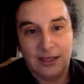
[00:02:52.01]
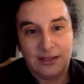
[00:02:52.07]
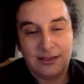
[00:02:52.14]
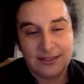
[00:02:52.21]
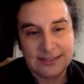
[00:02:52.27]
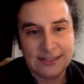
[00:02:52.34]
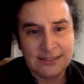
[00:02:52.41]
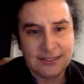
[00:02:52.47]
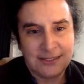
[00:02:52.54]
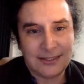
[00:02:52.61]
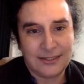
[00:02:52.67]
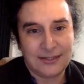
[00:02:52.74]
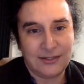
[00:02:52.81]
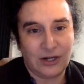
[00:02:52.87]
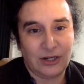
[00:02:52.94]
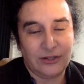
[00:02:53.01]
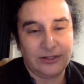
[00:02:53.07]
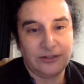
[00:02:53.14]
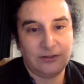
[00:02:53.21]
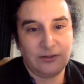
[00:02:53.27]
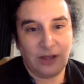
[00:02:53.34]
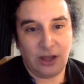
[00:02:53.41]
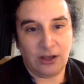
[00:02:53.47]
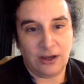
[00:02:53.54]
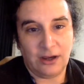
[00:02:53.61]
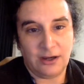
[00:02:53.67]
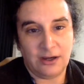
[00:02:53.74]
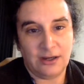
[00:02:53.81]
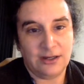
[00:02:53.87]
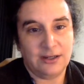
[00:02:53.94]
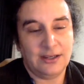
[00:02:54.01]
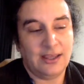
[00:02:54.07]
The sentences are a little longer